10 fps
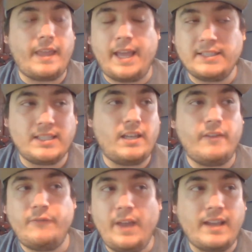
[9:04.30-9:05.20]
as a
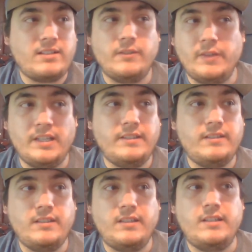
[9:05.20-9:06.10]
effect of it,
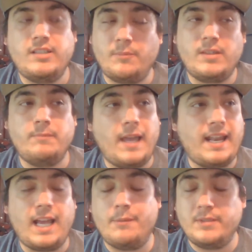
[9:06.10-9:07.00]
something
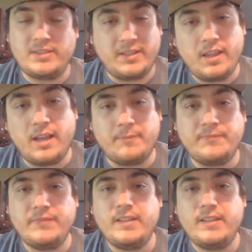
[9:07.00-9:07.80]
bad happens to them.